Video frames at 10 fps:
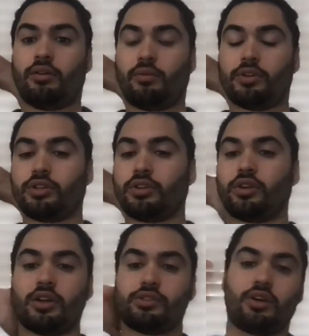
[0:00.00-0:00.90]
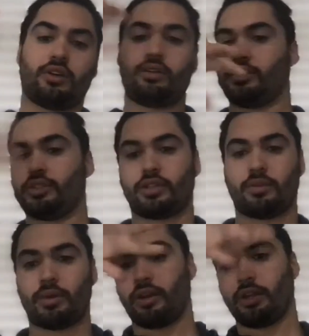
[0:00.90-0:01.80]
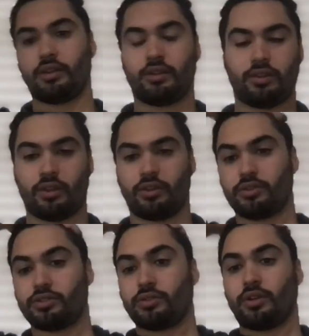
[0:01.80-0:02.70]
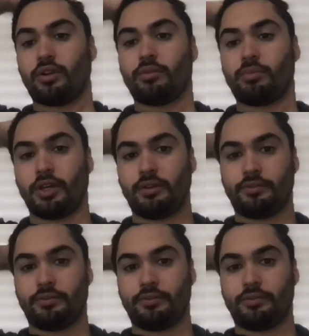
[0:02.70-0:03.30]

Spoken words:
What's your thoughts on just comparing those two a little bit?